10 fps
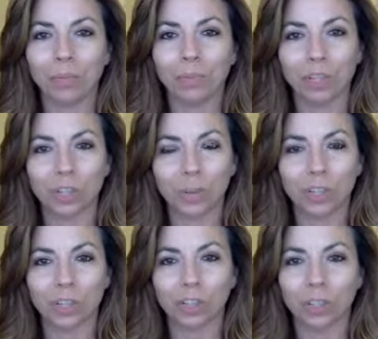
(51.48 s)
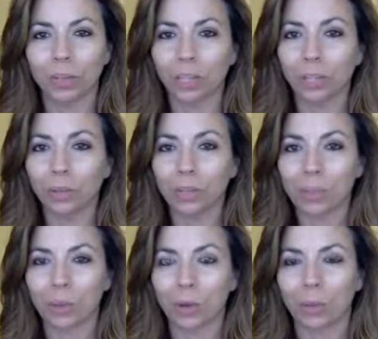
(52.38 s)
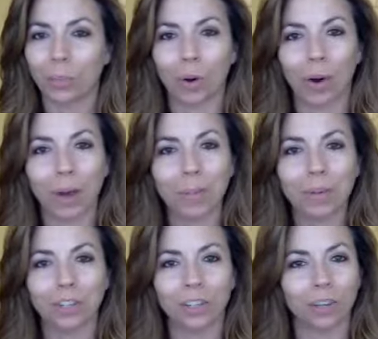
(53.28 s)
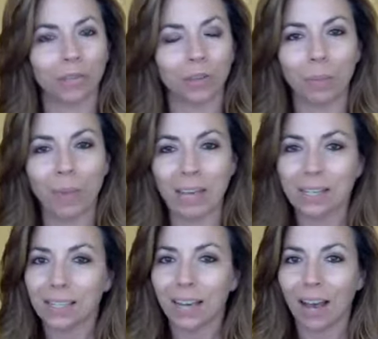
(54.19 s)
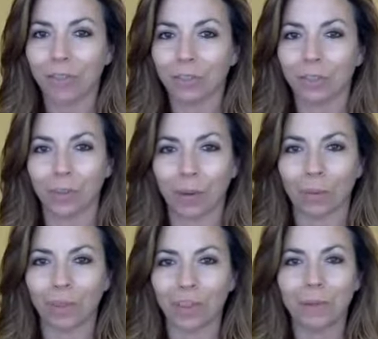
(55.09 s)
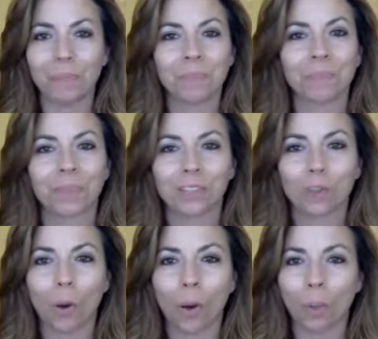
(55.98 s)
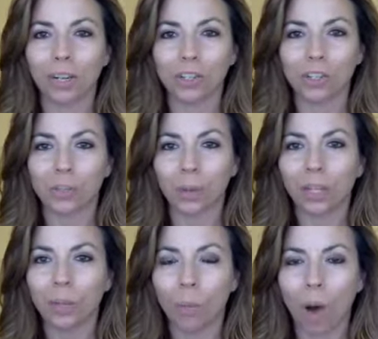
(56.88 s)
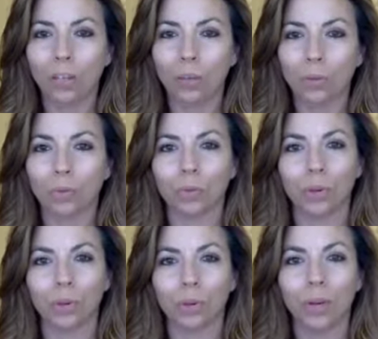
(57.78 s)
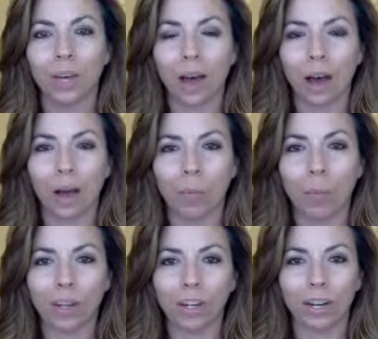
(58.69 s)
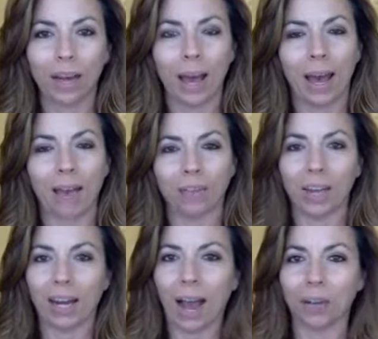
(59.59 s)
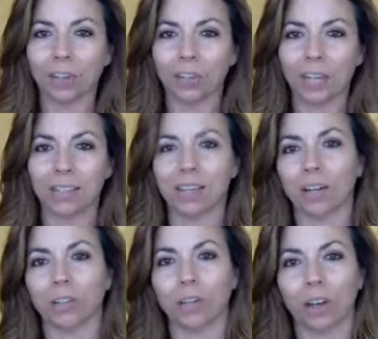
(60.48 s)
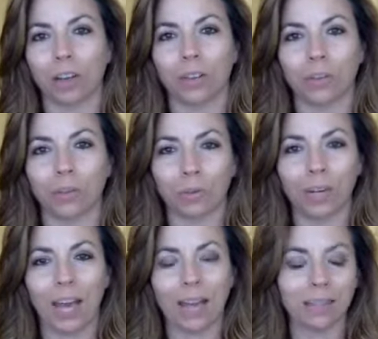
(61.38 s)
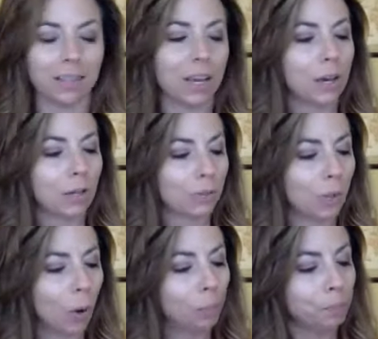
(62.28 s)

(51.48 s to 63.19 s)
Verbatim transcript: just make sure you include this part of the program. You're going to feel amazing after you're done with it. So I want to just quickly walk you through what you're going to have and kind of how your day is going to look on those 3 days. So